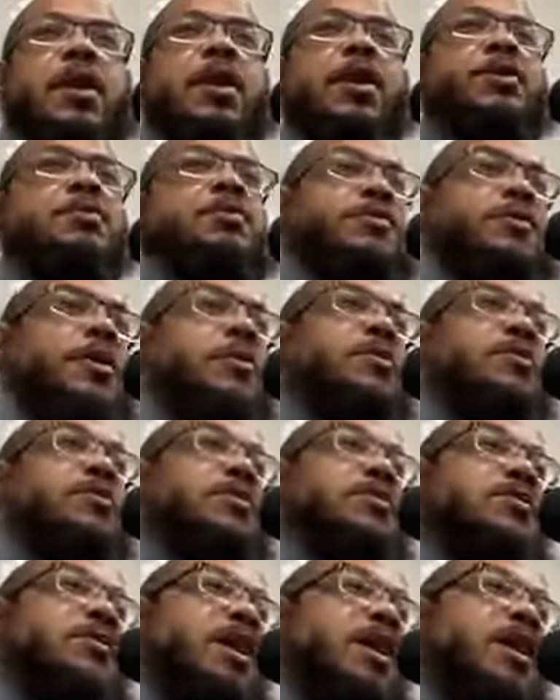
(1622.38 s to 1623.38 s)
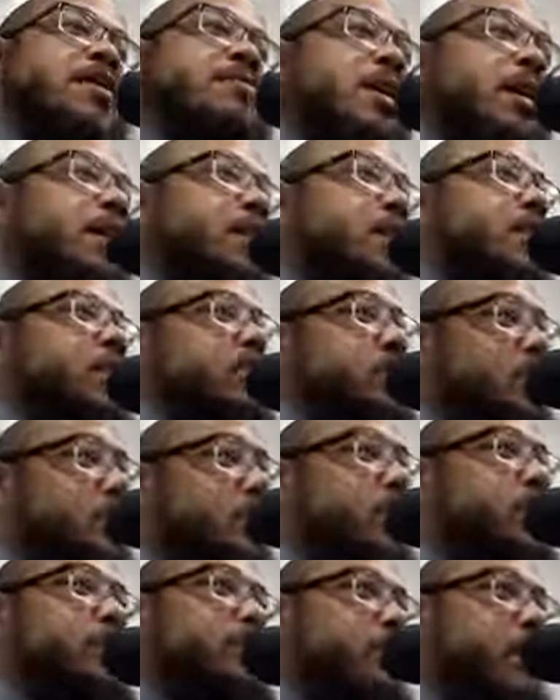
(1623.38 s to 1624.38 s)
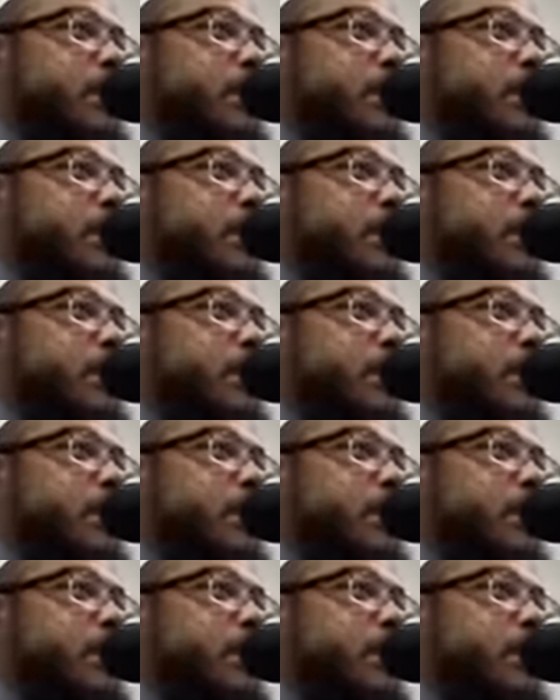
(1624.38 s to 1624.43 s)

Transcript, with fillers: Because if he was to stay in Mecca, because he wasn't